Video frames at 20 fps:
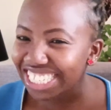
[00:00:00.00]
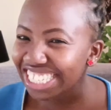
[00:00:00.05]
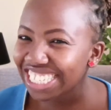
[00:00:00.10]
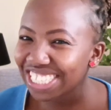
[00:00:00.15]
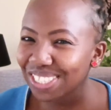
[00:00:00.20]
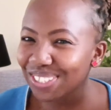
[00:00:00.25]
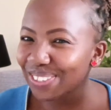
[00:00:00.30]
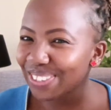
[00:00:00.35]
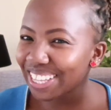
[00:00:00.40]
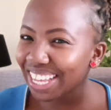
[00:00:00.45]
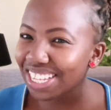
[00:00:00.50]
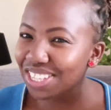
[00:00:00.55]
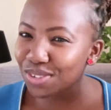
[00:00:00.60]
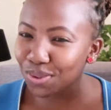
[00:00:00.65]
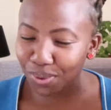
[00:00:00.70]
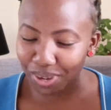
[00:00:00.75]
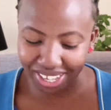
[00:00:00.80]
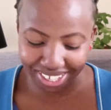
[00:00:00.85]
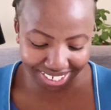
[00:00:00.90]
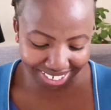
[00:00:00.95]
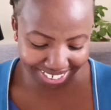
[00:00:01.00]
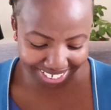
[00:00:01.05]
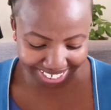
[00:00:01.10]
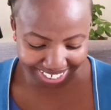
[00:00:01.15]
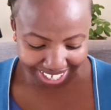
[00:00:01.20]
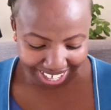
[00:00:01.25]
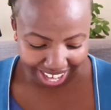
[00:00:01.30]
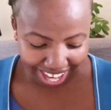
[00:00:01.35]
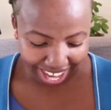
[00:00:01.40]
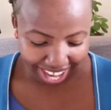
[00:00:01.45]
So that's one.
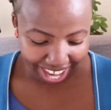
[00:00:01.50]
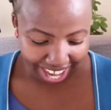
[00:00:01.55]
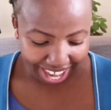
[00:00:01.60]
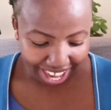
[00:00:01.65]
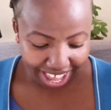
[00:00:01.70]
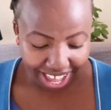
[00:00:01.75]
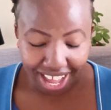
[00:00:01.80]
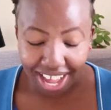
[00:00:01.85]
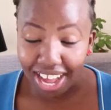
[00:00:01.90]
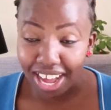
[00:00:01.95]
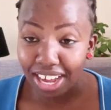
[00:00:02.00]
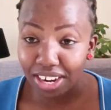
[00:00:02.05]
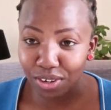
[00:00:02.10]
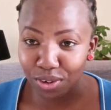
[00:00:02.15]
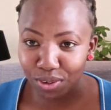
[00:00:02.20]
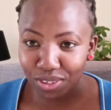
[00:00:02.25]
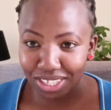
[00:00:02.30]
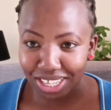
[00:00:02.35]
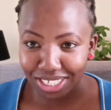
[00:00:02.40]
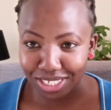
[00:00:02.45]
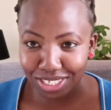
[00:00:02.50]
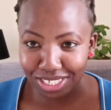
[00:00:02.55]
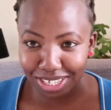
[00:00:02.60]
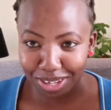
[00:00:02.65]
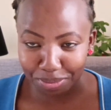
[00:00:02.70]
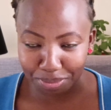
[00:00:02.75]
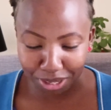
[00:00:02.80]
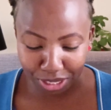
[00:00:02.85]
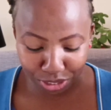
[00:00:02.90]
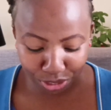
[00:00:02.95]
No, that's
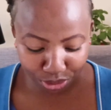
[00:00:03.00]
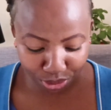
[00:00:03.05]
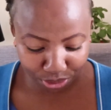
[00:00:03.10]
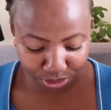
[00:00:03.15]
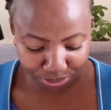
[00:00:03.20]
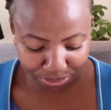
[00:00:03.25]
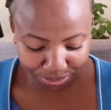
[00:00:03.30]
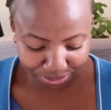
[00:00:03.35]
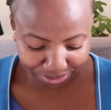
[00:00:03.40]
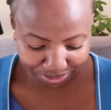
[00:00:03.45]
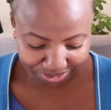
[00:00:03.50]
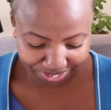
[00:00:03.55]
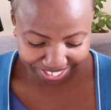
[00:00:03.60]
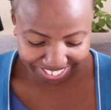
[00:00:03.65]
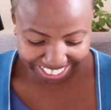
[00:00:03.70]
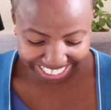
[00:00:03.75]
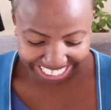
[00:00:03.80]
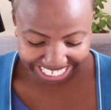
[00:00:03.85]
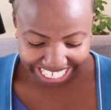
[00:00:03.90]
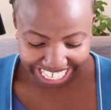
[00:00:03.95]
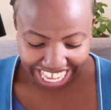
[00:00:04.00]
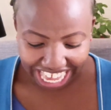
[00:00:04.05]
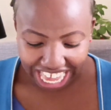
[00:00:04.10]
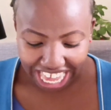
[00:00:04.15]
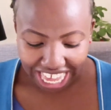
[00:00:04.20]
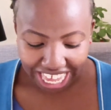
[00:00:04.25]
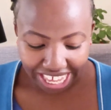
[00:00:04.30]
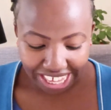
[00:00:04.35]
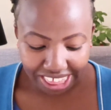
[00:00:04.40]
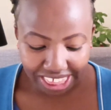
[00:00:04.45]
number 2.
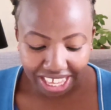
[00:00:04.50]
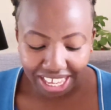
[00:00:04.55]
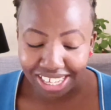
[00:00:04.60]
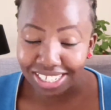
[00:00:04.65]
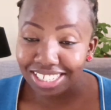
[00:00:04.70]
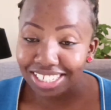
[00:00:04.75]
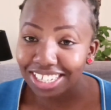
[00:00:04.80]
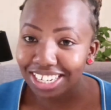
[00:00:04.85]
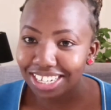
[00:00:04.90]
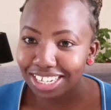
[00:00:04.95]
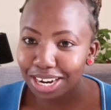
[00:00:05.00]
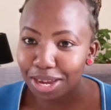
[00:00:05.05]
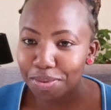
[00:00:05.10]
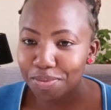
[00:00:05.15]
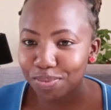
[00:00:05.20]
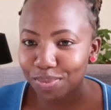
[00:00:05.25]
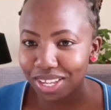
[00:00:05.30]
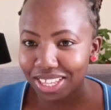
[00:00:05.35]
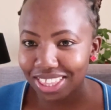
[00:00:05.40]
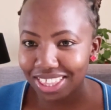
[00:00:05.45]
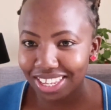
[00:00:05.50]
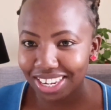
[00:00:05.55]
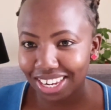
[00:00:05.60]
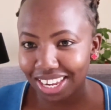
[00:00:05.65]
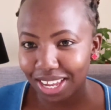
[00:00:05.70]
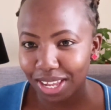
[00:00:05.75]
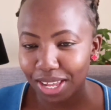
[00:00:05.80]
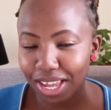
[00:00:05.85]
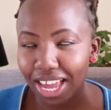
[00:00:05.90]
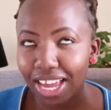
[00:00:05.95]
And then number
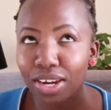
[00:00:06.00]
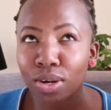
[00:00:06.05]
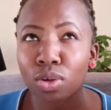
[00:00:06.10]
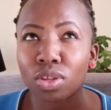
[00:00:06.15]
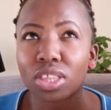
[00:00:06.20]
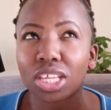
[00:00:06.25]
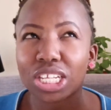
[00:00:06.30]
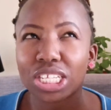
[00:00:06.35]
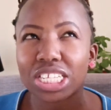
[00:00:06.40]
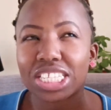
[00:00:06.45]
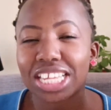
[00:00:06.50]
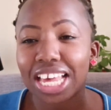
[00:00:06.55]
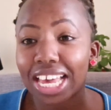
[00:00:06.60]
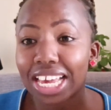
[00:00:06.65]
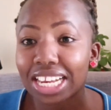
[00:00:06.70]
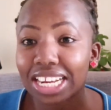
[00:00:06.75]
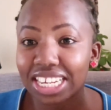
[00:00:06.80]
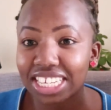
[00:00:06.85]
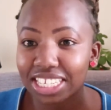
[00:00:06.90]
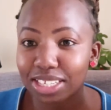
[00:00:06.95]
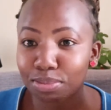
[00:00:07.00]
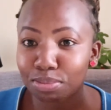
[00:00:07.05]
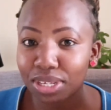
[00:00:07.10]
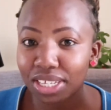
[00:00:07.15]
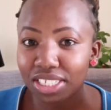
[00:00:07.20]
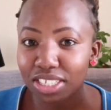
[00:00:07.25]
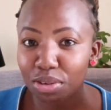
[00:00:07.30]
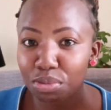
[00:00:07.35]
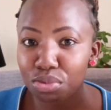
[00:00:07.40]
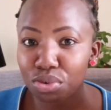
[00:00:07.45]
3, I know this is highly
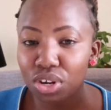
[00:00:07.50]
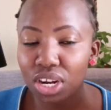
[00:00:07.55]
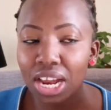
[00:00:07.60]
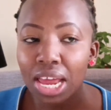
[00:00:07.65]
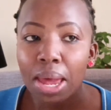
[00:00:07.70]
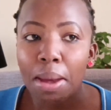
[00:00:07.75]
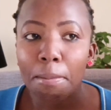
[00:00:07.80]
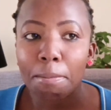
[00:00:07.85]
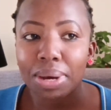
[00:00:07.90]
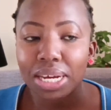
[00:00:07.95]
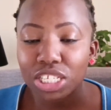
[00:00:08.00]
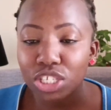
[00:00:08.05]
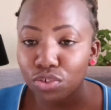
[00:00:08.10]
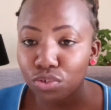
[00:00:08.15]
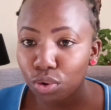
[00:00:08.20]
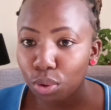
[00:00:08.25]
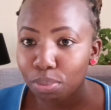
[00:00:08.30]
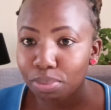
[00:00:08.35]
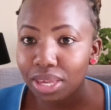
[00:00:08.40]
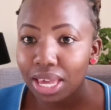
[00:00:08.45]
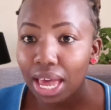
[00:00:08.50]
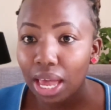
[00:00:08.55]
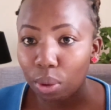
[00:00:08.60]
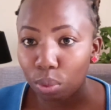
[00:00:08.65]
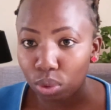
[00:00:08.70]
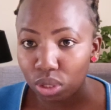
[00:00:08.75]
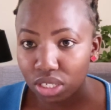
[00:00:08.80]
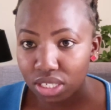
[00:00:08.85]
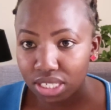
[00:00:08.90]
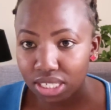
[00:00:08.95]
debatable, but for me, I
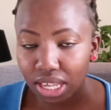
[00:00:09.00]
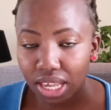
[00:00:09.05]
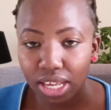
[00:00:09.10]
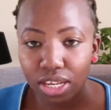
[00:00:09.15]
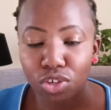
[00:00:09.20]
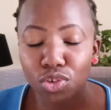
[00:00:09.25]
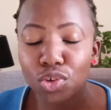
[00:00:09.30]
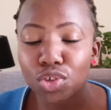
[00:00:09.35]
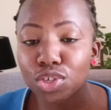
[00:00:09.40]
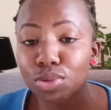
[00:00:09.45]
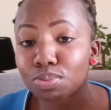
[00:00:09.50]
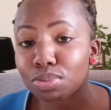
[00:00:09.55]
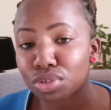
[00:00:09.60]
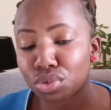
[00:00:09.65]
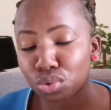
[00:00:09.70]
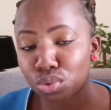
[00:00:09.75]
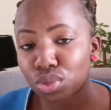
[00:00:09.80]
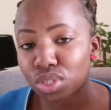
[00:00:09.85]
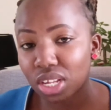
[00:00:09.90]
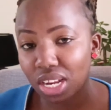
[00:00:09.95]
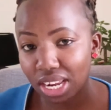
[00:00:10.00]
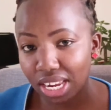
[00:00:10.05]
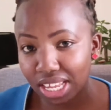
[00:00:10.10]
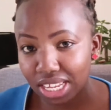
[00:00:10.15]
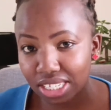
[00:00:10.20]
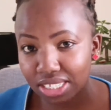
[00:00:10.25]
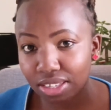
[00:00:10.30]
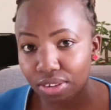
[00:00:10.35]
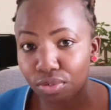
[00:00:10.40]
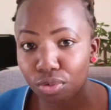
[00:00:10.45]
would say don't be too
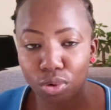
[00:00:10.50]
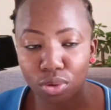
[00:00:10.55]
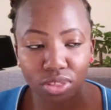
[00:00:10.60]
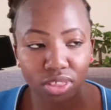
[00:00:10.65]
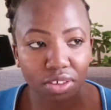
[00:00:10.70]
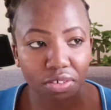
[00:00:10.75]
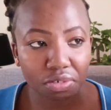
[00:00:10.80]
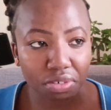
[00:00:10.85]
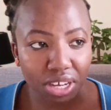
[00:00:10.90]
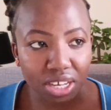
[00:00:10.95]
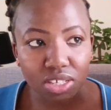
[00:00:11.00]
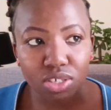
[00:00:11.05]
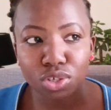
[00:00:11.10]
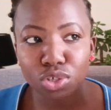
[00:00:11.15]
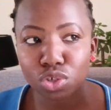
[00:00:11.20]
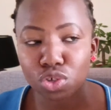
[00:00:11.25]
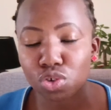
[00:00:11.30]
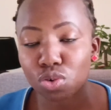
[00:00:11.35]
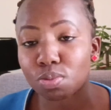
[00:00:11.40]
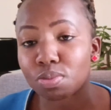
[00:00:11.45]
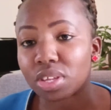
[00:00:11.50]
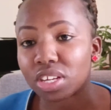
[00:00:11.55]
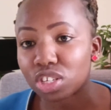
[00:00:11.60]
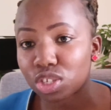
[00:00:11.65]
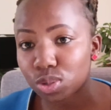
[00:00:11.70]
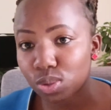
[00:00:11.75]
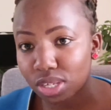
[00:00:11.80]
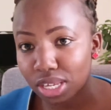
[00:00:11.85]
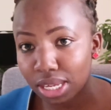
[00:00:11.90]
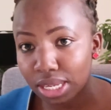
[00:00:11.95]
selective on the first job that
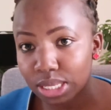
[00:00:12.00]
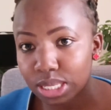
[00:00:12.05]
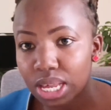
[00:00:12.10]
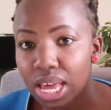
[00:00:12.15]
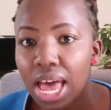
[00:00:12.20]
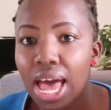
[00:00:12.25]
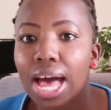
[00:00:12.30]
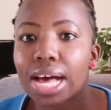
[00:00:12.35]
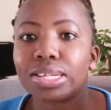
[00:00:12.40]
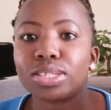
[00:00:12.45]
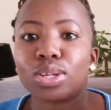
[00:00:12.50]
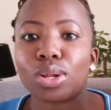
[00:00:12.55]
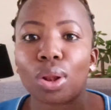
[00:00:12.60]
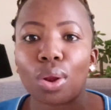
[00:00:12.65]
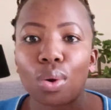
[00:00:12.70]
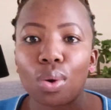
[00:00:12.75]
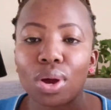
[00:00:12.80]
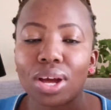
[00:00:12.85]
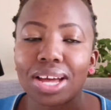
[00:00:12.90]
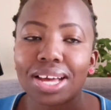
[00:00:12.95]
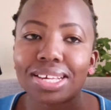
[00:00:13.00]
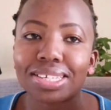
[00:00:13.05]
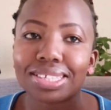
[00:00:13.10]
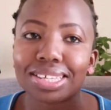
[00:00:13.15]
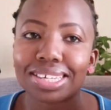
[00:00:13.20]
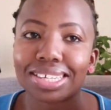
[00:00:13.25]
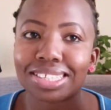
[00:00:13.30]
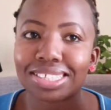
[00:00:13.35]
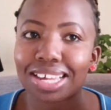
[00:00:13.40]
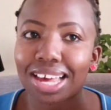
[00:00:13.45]
you get, as long as
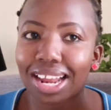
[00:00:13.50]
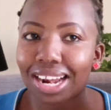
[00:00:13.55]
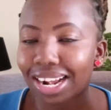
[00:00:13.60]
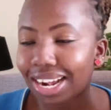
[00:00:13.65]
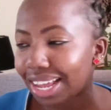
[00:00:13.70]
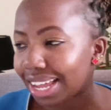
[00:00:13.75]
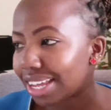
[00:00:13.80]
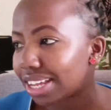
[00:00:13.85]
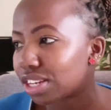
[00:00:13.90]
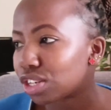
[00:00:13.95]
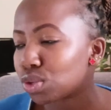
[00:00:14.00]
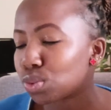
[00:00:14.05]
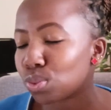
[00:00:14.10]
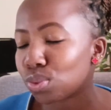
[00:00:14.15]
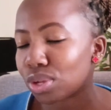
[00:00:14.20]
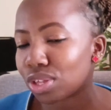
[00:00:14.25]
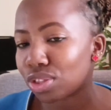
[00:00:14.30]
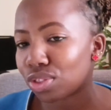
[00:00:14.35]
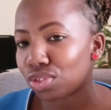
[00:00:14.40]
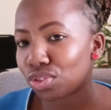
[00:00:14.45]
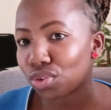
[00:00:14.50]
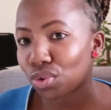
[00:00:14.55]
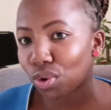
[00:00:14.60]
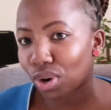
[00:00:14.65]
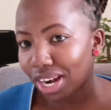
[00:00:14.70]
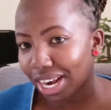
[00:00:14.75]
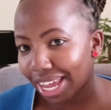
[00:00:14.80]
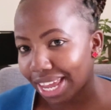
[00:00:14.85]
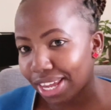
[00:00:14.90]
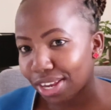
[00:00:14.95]
it's aligned with your
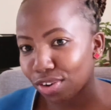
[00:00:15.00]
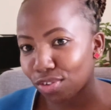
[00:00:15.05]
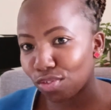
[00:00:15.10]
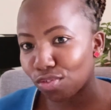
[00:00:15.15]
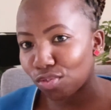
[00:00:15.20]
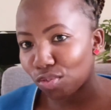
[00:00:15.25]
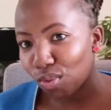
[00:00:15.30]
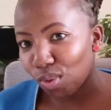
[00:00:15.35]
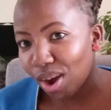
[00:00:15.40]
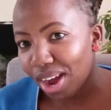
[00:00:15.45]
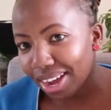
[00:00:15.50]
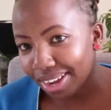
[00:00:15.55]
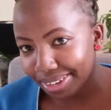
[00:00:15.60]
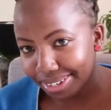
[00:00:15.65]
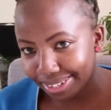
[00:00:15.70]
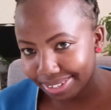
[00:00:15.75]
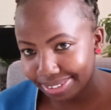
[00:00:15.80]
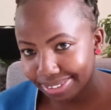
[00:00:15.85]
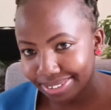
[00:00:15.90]
line of work.